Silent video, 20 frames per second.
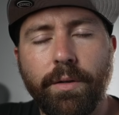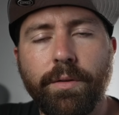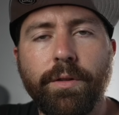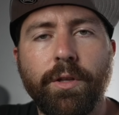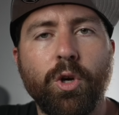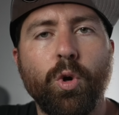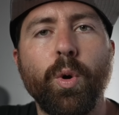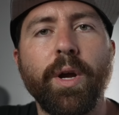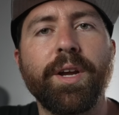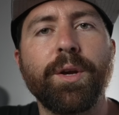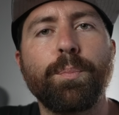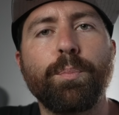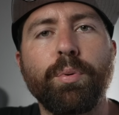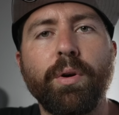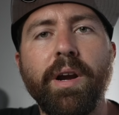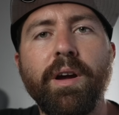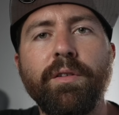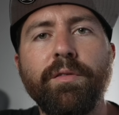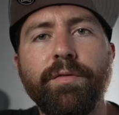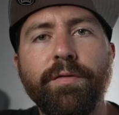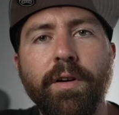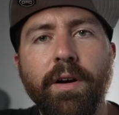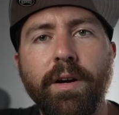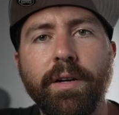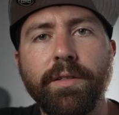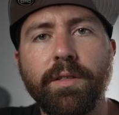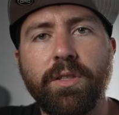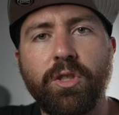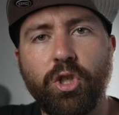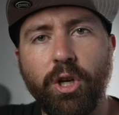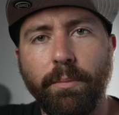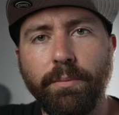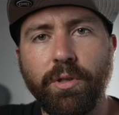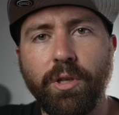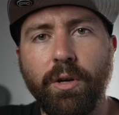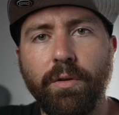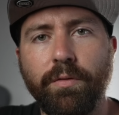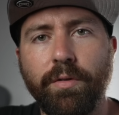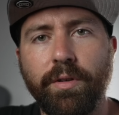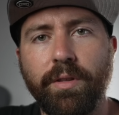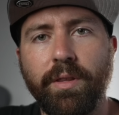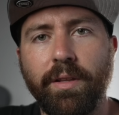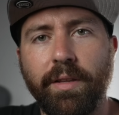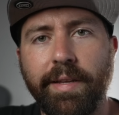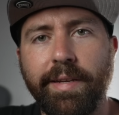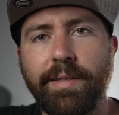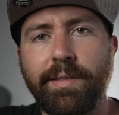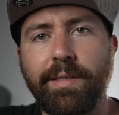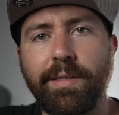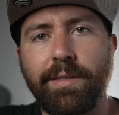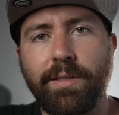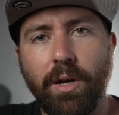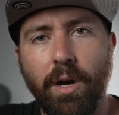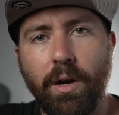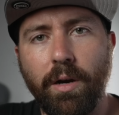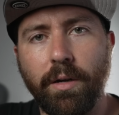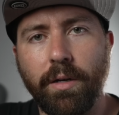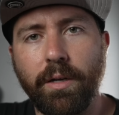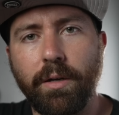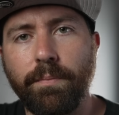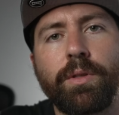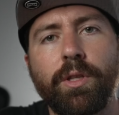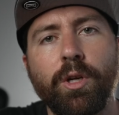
The quick brown fox jumps over the lazy dog.